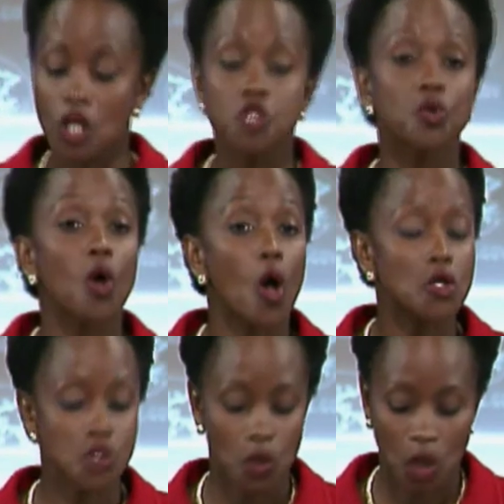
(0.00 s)
She will
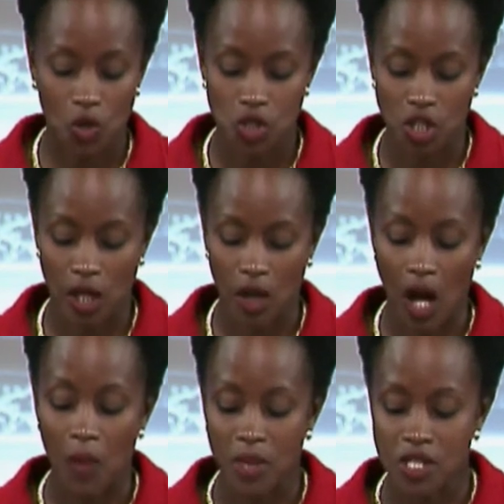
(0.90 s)
also co chair
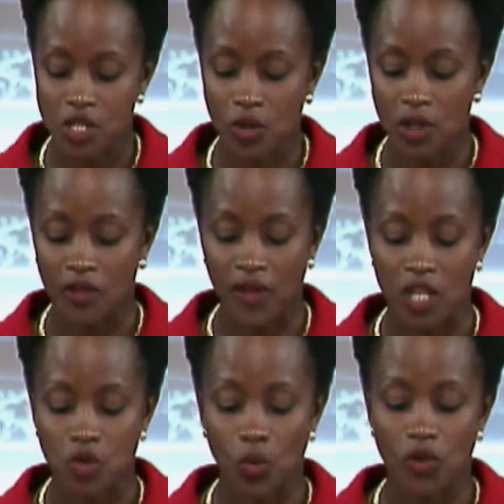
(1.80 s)
a ministerial
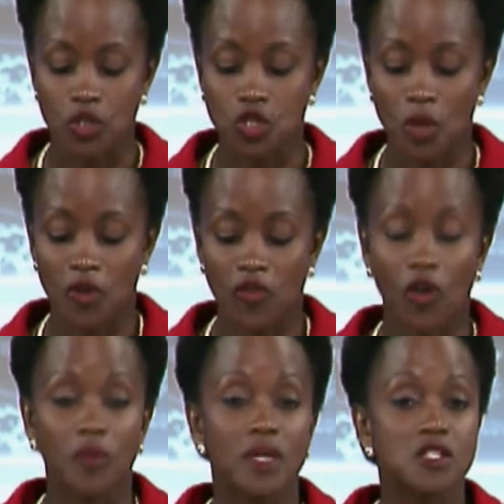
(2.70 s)
event with the German
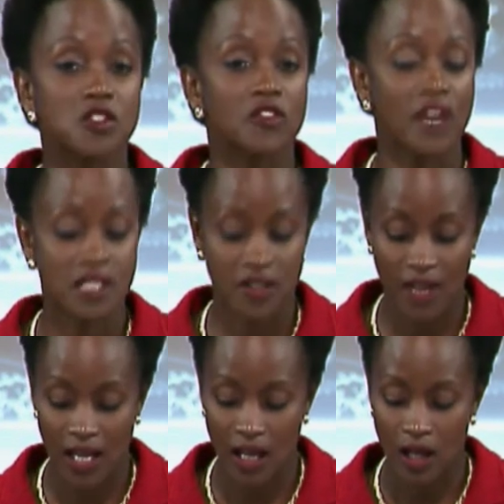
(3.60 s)
Foreign Minister
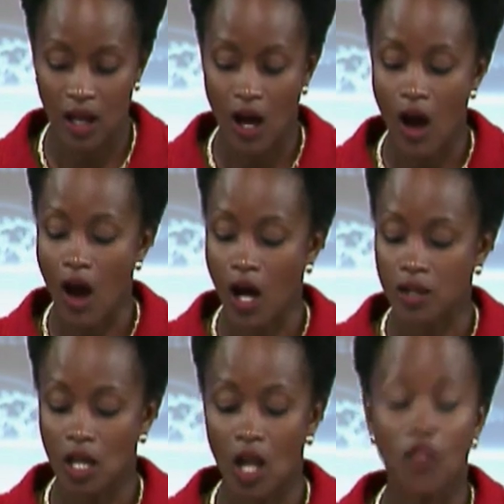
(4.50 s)
Westerwelle
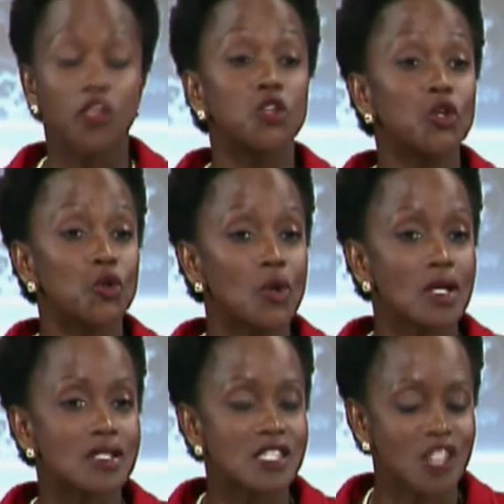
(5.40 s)
on the new
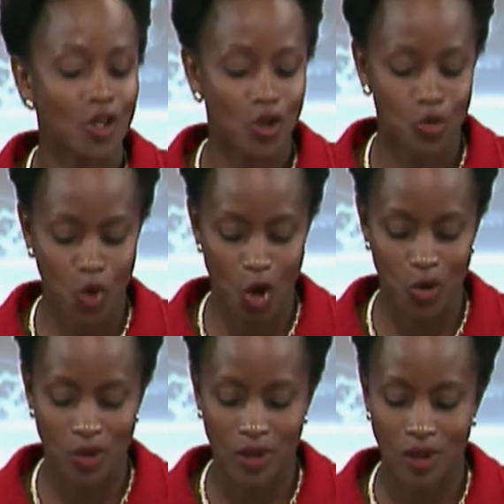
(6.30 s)
Silk
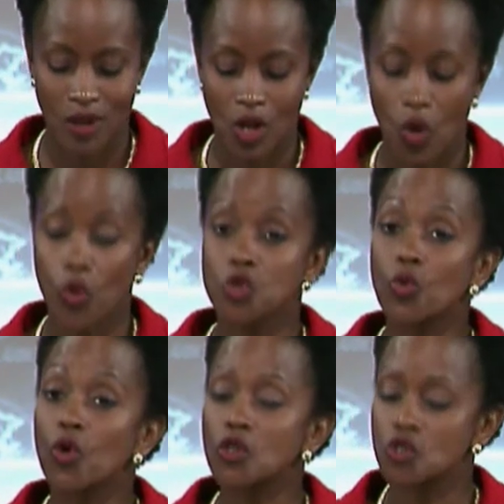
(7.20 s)
Road, which
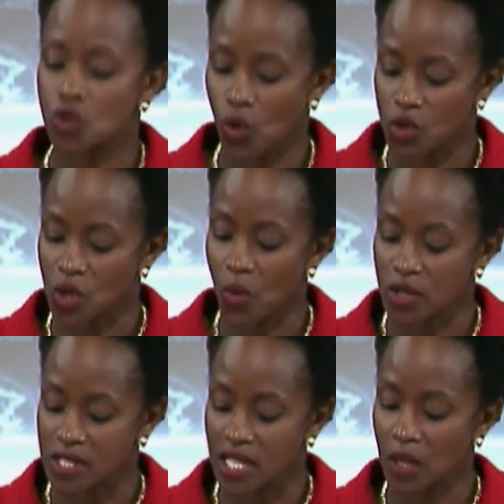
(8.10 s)
works towards a more
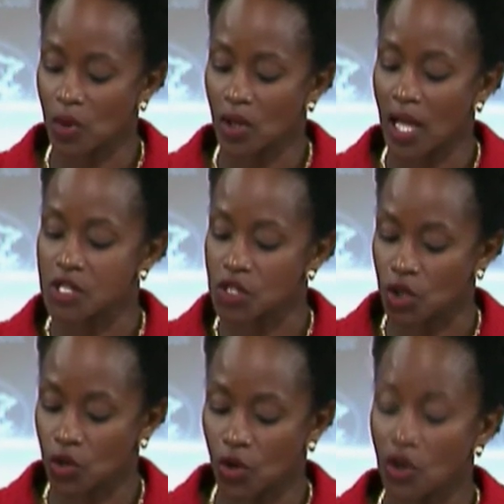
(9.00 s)
stable and
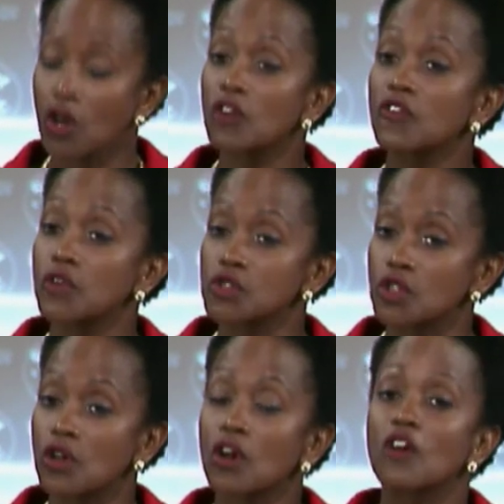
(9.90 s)
secure
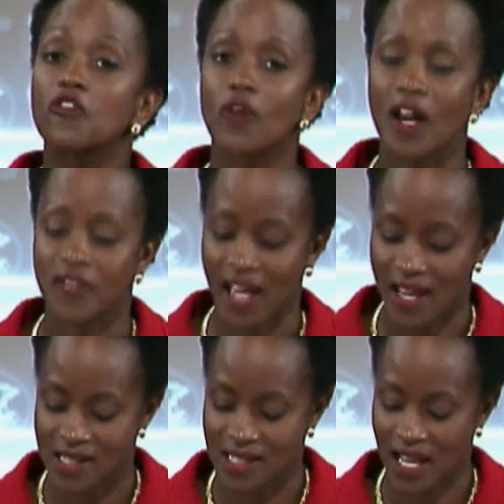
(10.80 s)
future for
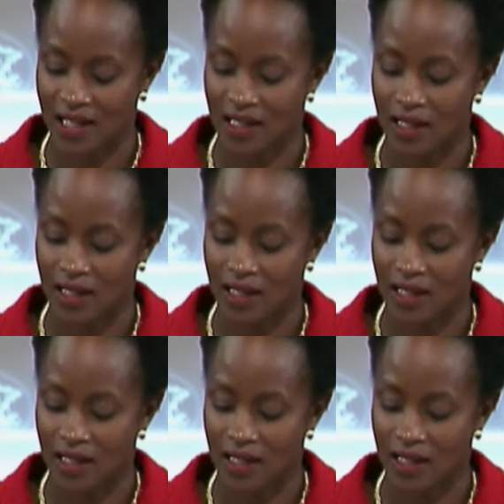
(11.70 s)
Afghanistan.